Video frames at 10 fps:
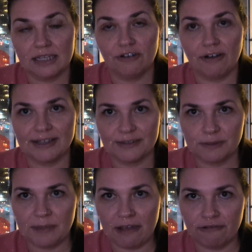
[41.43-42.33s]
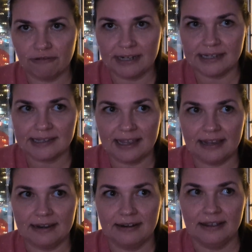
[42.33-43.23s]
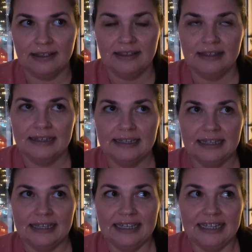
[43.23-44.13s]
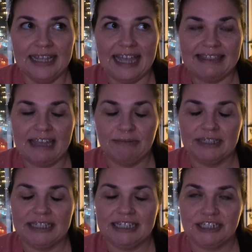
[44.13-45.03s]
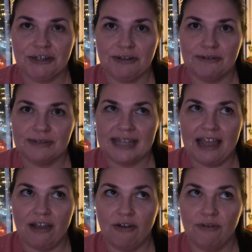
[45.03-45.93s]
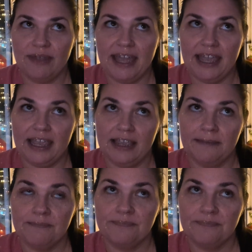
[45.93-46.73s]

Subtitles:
cross those boundaries, and that really shows how they